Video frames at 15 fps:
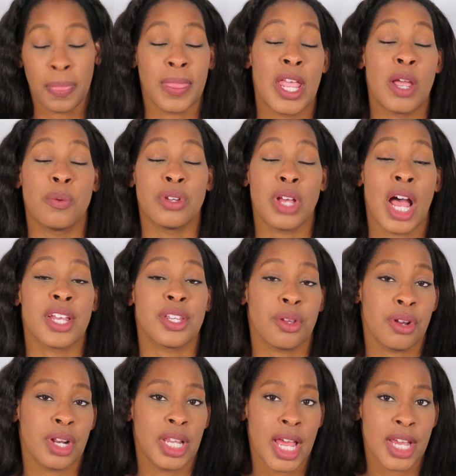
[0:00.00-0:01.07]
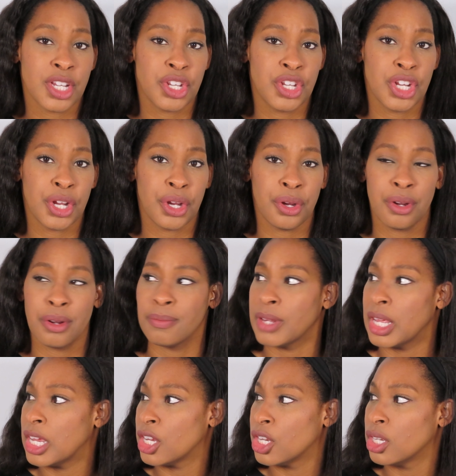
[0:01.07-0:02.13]
I started last year
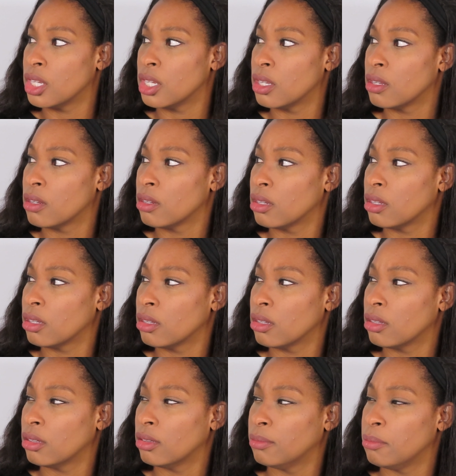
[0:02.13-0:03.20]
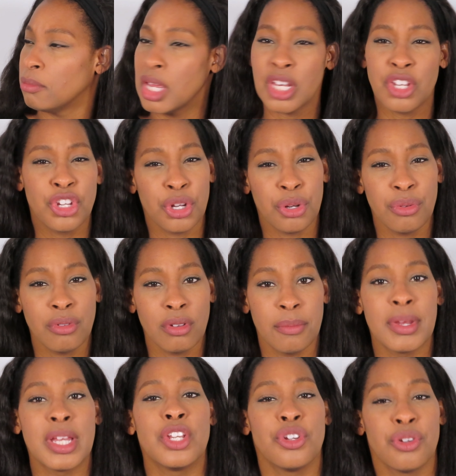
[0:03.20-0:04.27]
in mid-June,
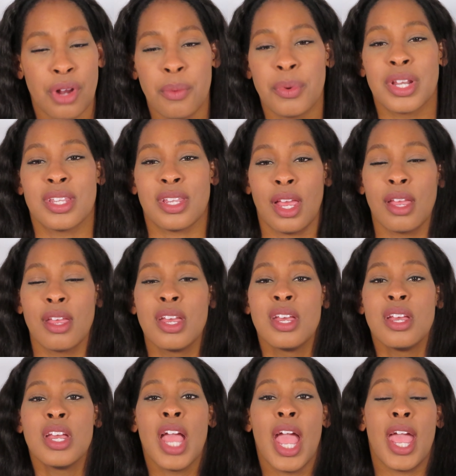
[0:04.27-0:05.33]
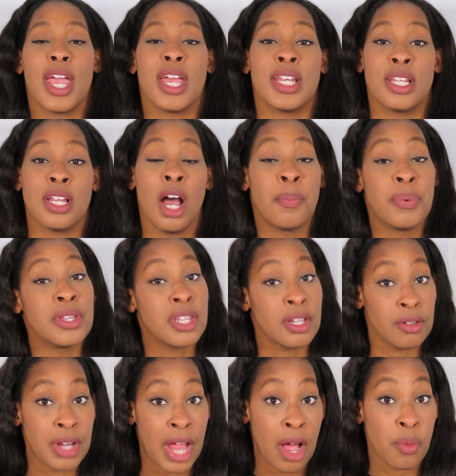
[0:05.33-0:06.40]
I want to say, and up
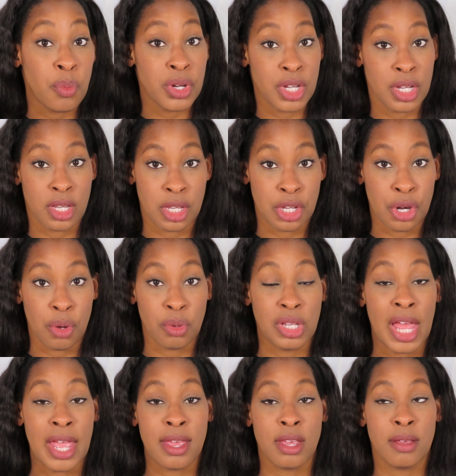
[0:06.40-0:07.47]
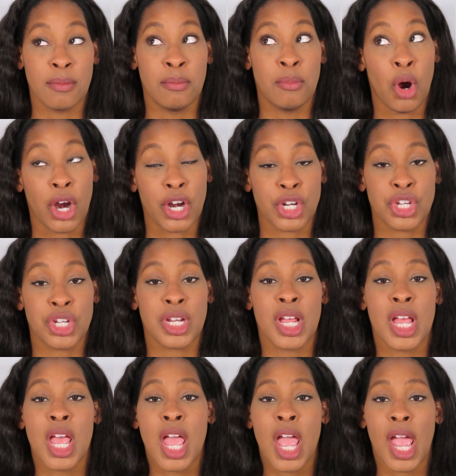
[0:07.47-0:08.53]
until now, which is, you know, late March.
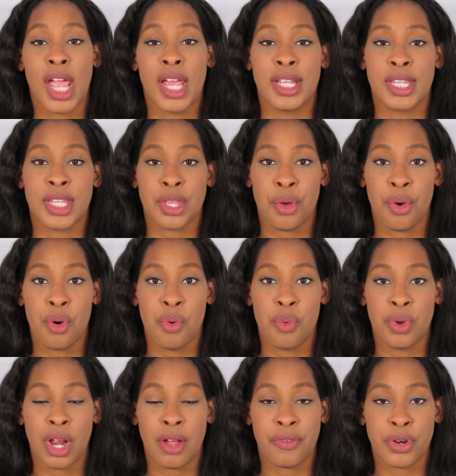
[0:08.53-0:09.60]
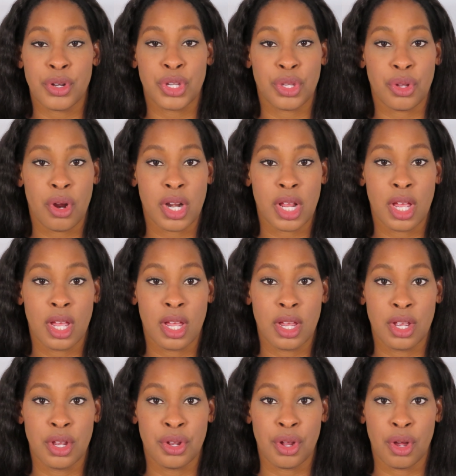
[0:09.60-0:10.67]
And so when I first
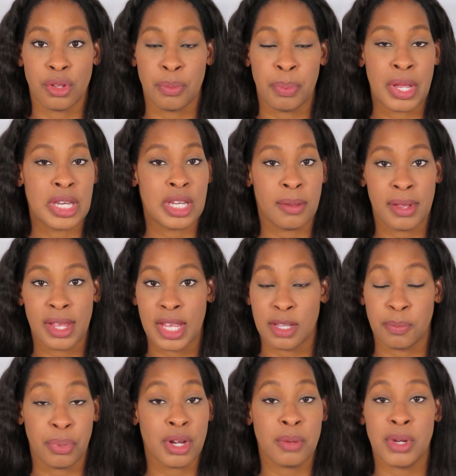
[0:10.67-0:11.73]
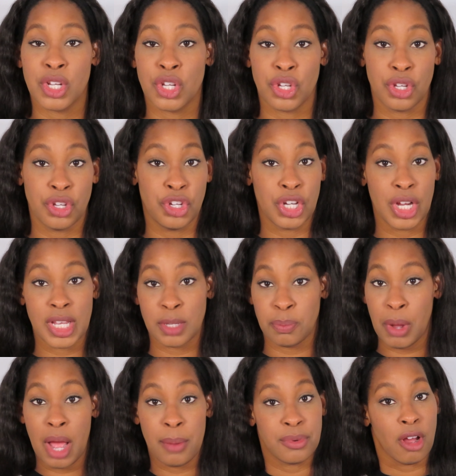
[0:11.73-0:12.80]
started, you know, the pandemic has pretty much just
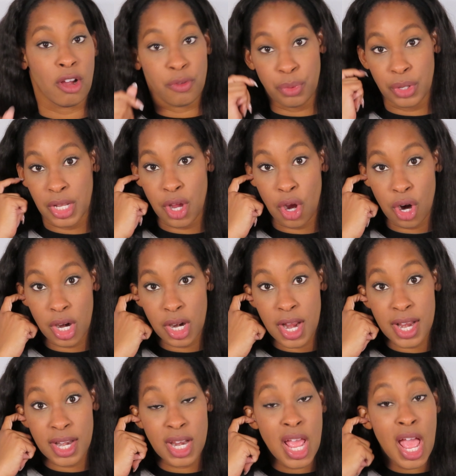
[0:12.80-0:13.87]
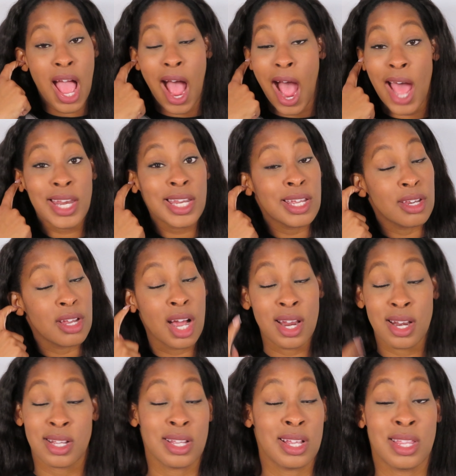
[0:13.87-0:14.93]
popped off really hard, and I didn't
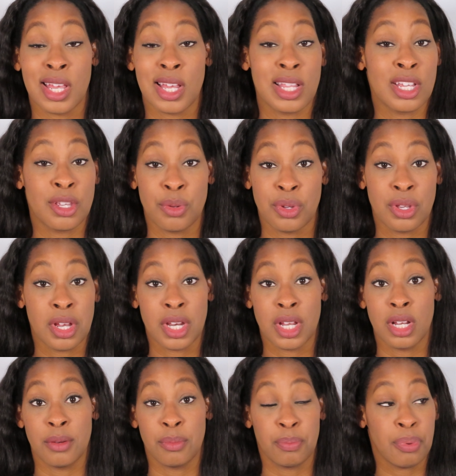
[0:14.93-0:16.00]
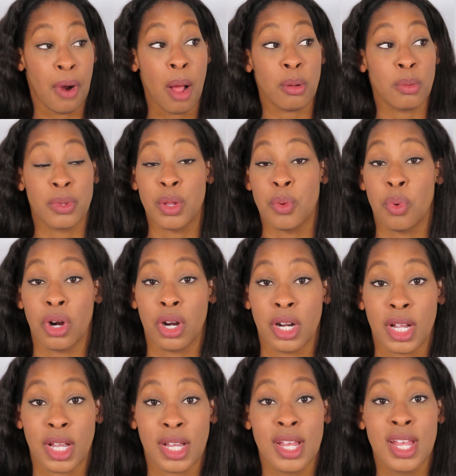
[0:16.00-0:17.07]
honestly think this was gonna probably work.